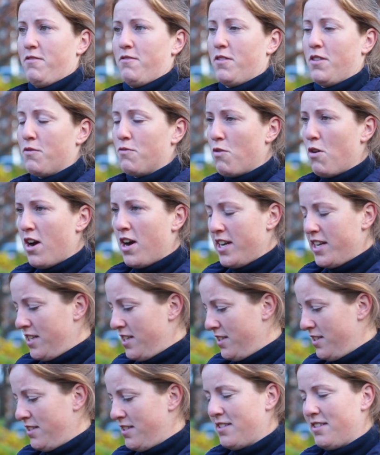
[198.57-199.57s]
that
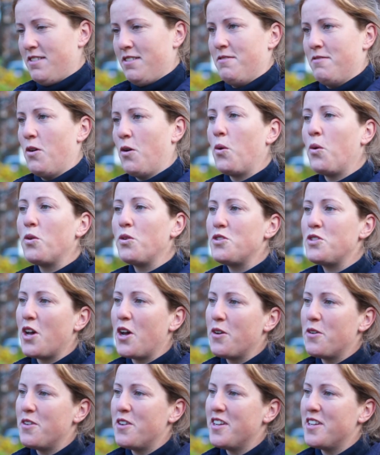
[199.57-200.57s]
riders, horse
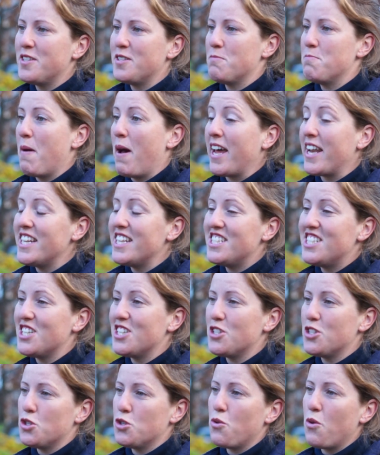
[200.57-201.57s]
owners,
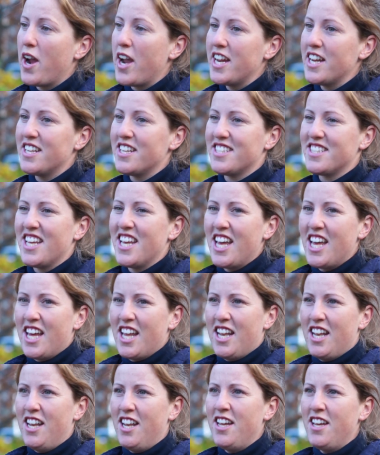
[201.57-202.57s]
managers, trainers
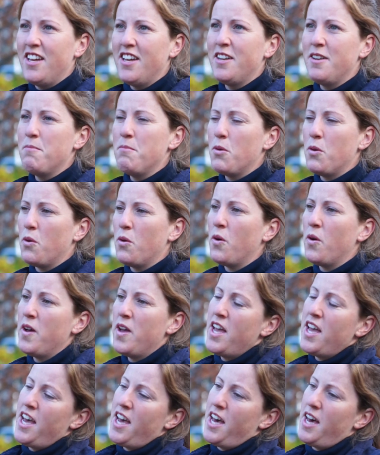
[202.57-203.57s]
learn more
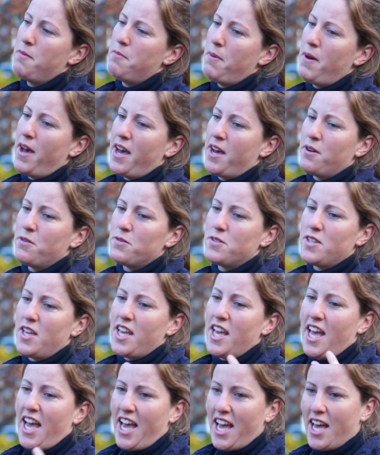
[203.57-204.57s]
about
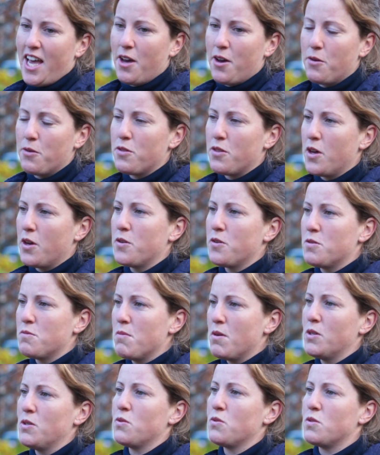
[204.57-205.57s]
how those
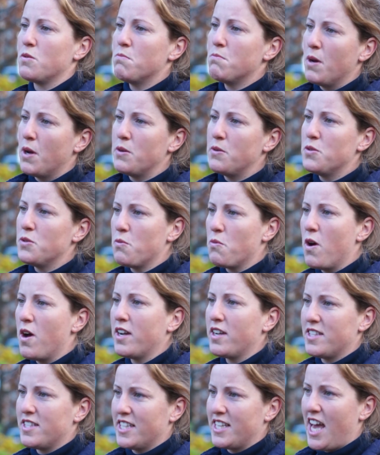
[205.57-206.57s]
muscles and bones
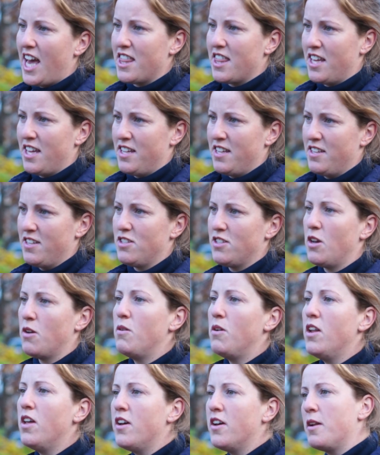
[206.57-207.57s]
work together. So
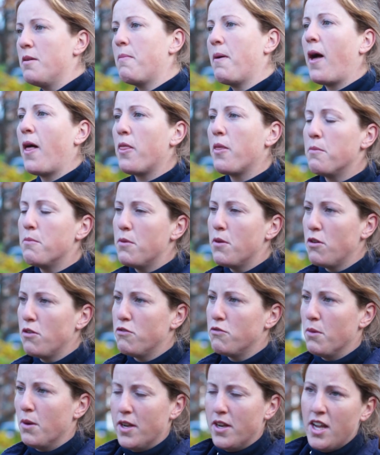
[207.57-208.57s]
learn about the
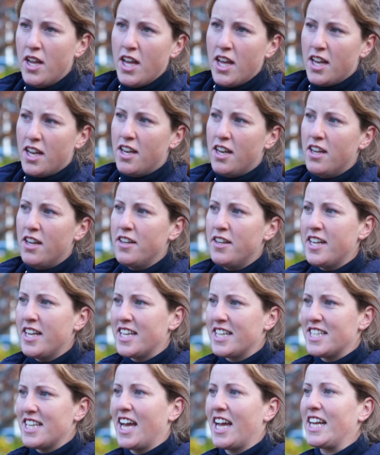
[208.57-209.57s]
movement, learn
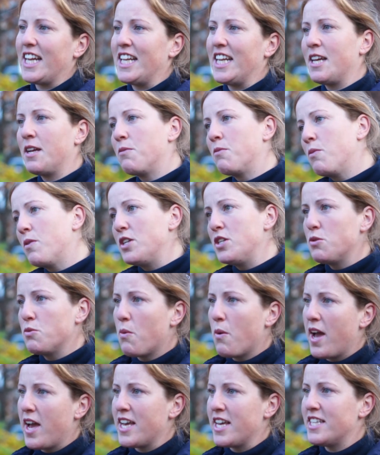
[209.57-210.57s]
exactly in which
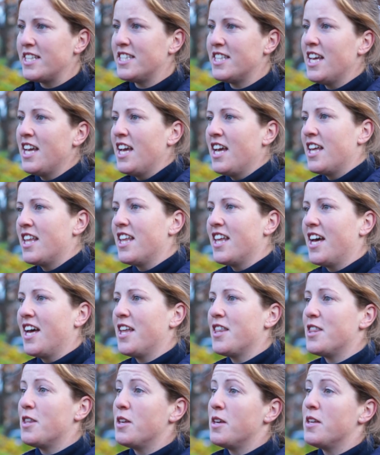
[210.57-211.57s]
ways
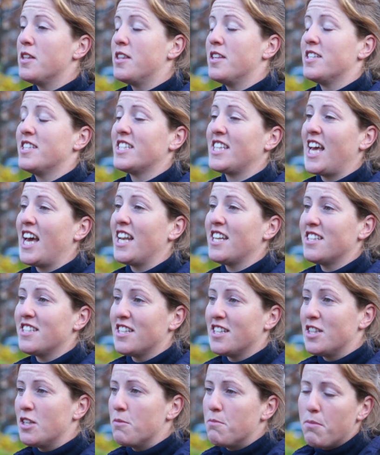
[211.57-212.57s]
the
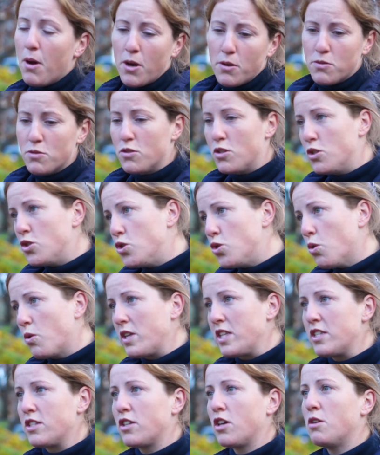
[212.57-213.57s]
skeleton, the bones, the
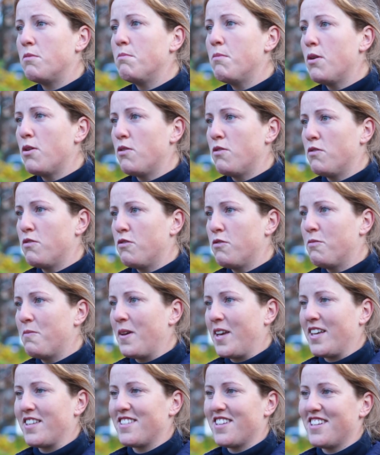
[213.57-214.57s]
joints can move.
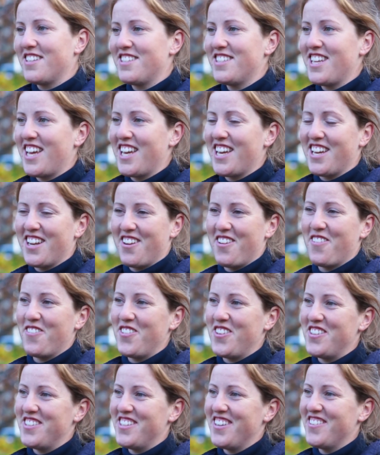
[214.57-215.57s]
Because I say, if
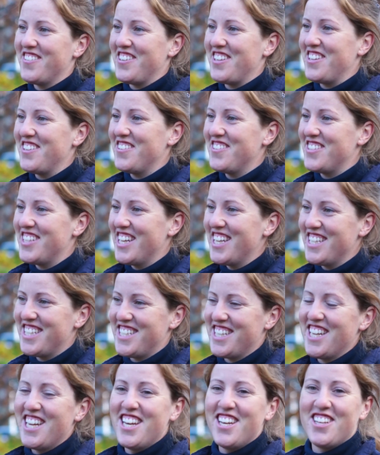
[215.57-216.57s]
you don't use
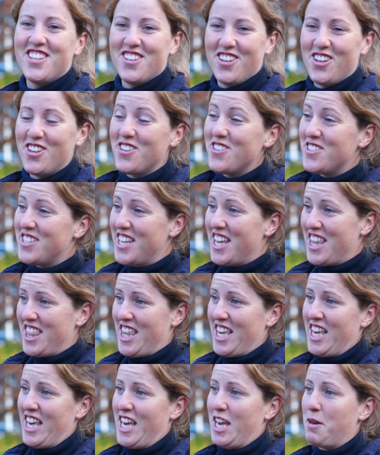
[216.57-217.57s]
it, you lose it,
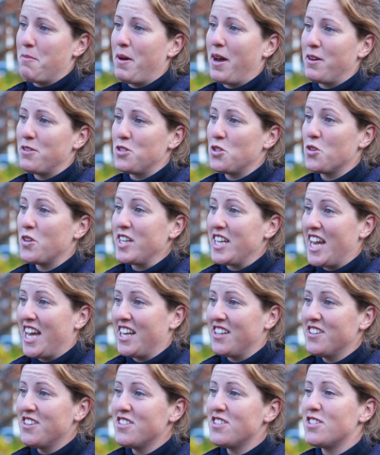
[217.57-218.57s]
thinking about joint
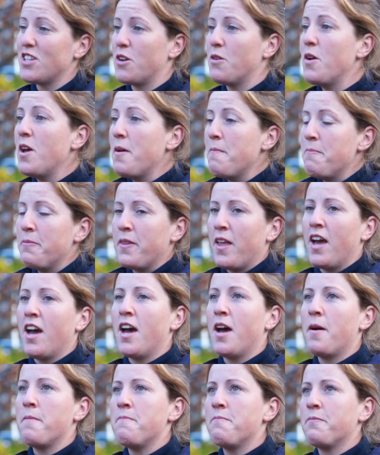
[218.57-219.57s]
health. So
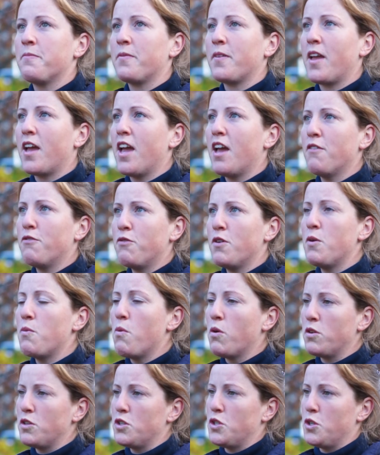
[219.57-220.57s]
if we
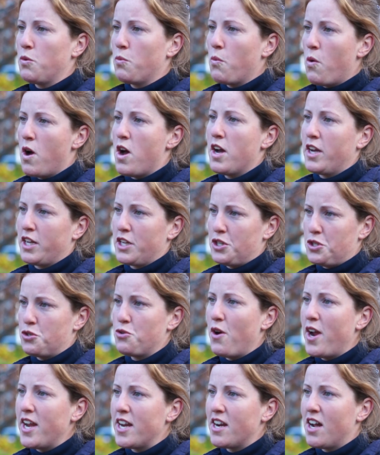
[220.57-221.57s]
want to work and
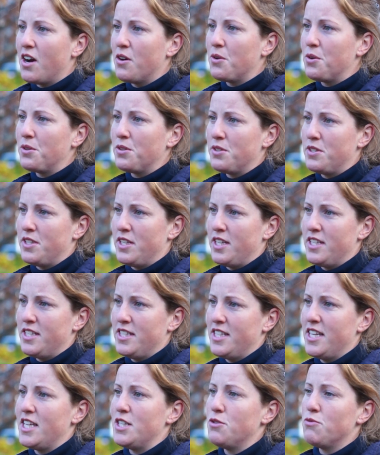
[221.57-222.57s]
train our
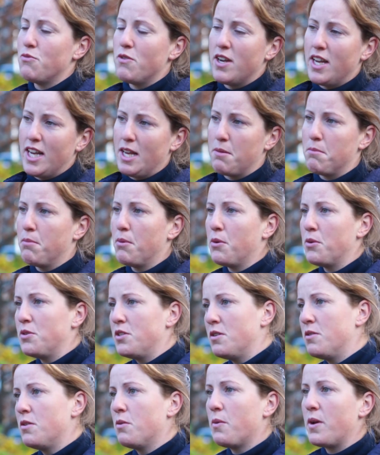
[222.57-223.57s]
horses, it's really
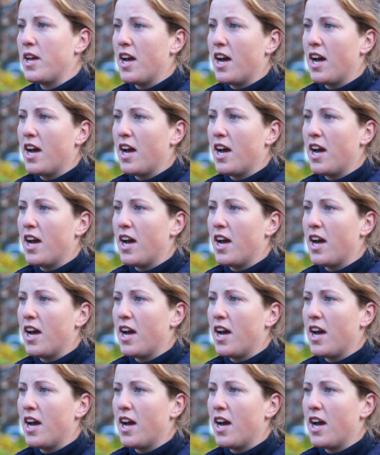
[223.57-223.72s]
important that we